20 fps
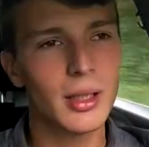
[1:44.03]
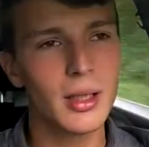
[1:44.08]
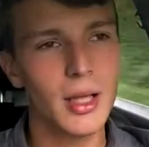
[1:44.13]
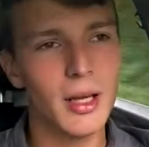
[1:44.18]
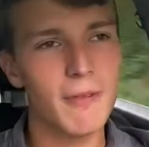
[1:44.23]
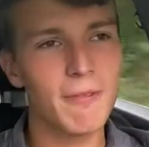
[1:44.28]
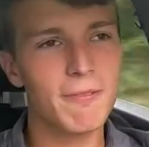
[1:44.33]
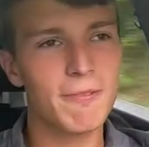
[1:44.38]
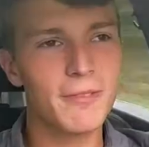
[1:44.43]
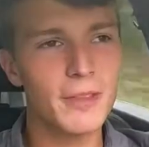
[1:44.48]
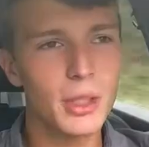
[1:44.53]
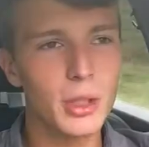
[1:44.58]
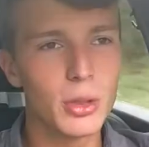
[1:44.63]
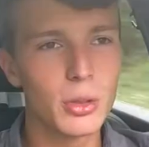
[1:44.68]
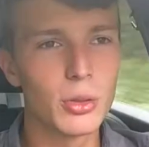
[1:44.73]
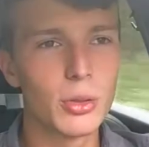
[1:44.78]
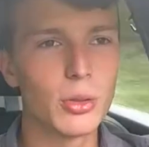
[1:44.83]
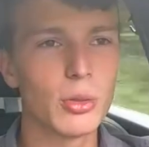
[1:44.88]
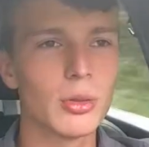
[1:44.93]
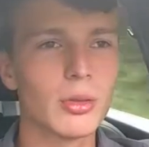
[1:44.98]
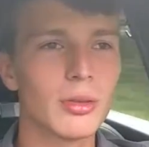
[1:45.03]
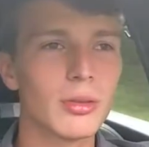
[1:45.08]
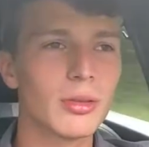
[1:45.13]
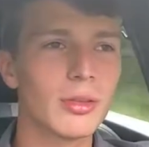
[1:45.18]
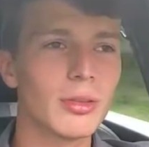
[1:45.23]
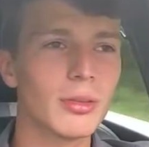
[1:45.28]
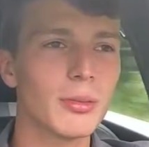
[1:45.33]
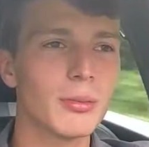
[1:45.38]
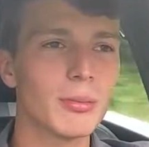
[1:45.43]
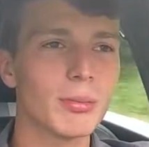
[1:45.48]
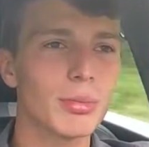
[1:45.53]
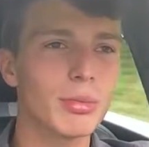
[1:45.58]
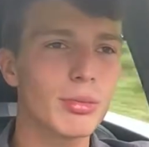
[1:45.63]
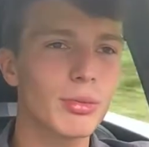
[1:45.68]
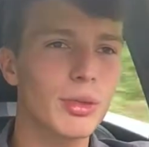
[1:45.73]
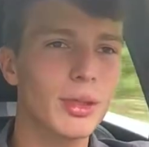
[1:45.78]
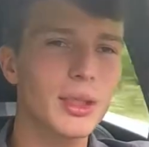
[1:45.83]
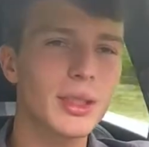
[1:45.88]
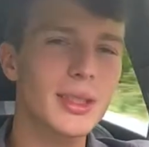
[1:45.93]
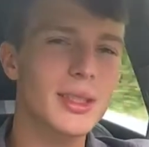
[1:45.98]
a few
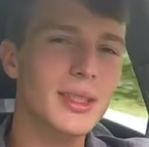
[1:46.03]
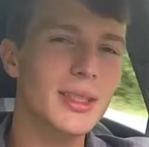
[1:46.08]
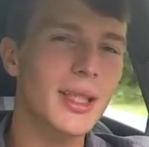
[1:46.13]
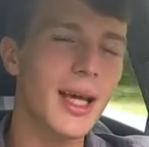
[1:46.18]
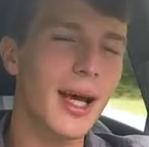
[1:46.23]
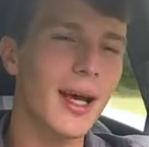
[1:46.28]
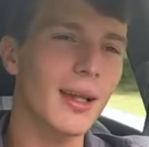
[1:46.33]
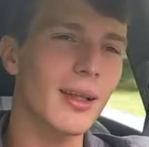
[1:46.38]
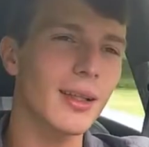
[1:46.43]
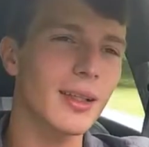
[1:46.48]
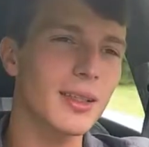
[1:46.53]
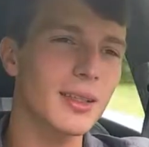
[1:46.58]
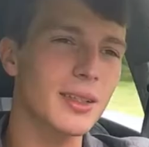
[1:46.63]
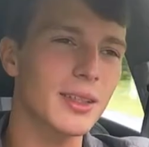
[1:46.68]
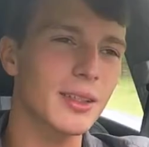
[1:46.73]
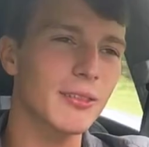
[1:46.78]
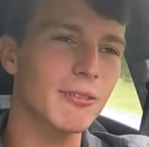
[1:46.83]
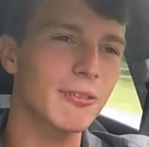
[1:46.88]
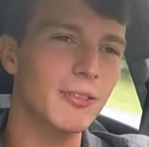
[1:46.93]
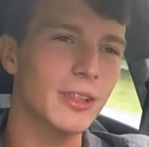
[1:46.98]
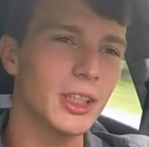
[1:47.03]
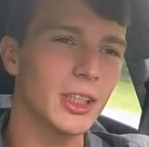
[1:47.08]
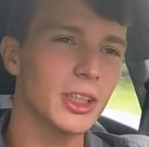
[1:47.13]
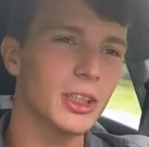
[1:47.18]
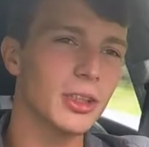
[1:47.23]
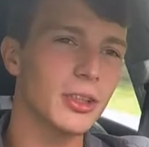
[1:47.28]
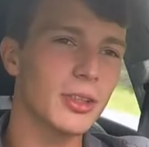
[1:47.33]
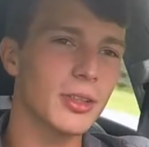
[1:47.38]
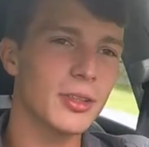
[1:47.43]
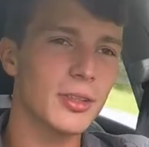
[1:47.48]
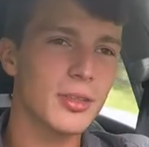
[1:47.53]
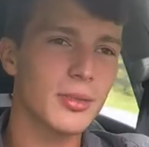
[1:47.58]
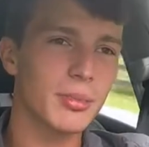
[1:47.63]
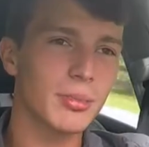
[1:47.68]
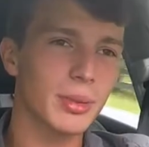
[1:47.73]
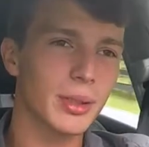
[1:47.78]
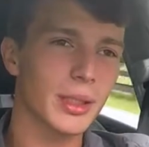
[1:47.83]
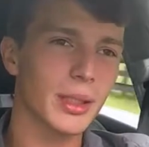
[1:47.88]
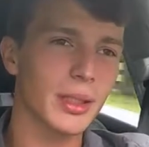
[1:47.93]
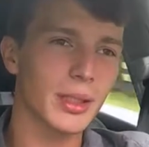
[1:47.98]
pretty stylistic features,
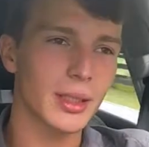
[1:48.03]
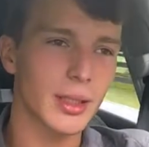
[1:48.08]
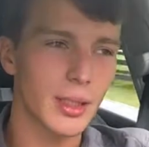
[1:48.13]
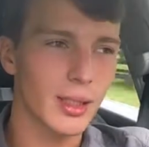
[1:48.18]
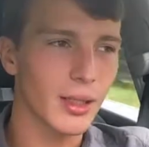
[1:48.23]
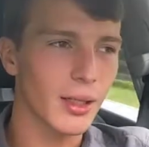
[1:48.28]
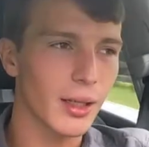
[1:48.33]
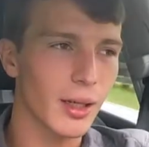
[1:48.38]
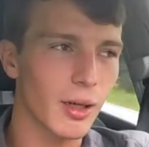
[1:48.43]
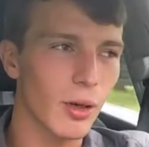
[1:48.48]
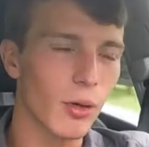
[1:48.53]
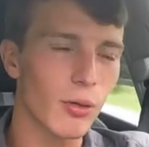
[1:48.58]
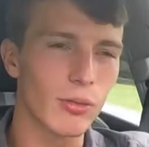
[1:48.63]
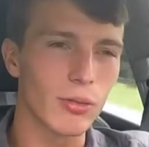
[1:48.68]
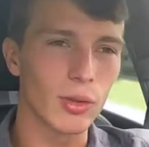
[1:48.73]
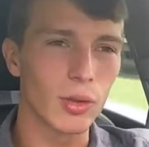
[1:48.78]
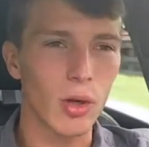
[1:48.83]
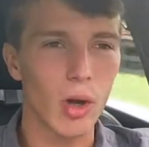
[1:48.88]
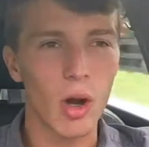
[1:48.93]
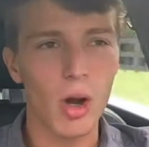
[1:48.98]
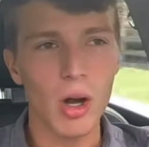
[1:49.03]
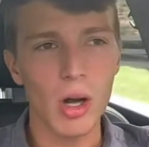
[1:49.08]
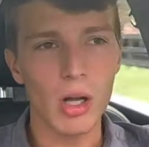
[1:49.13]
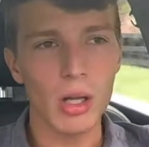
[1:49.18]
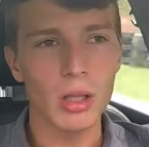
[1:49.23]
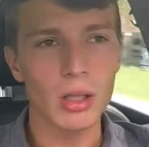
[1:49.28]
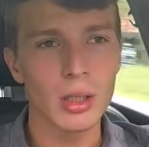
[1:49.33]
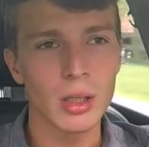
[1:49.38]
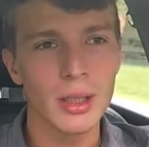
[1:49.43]
but overall,